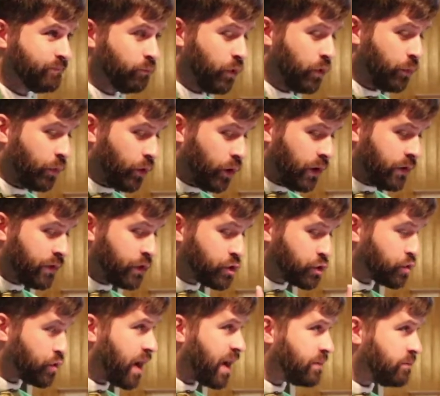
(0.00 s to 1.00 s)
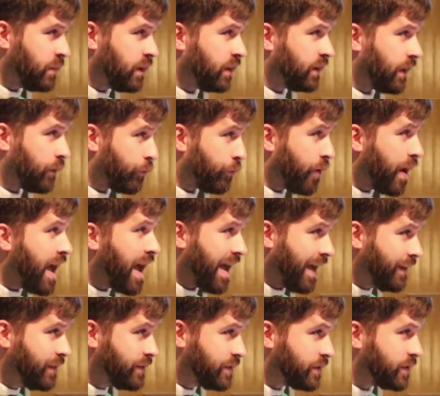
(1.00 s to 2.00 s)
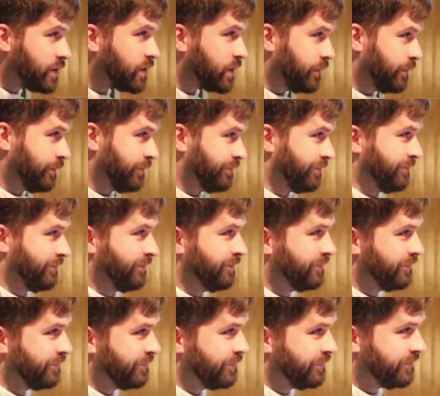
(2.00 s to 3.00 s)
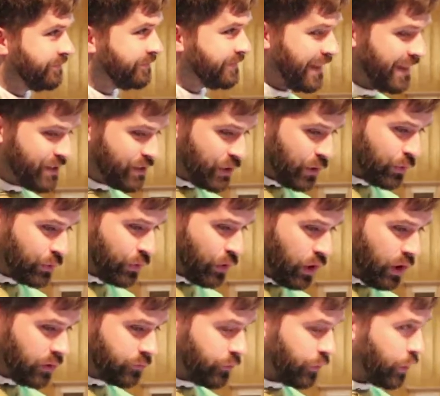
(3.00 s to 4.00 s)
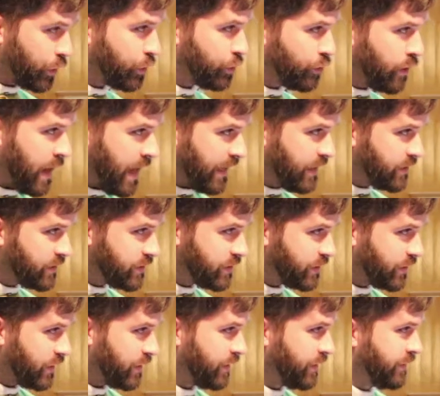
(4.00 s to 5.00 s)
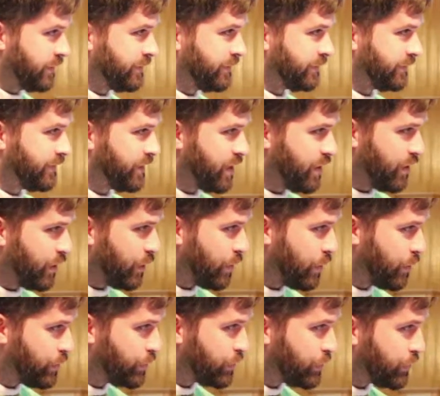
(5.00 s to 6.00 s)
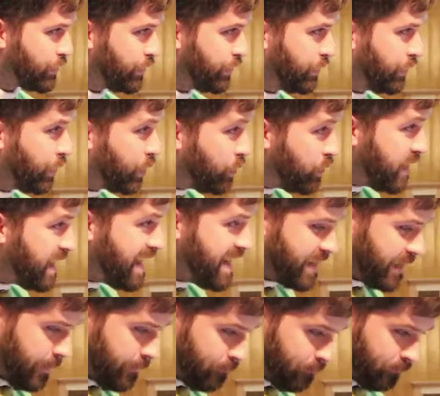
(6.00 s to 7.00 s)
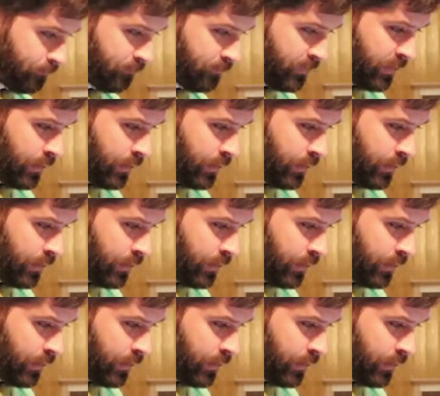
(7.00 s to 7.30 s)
When we're on the treadmill at Reds and don't offer Christ to those who need him.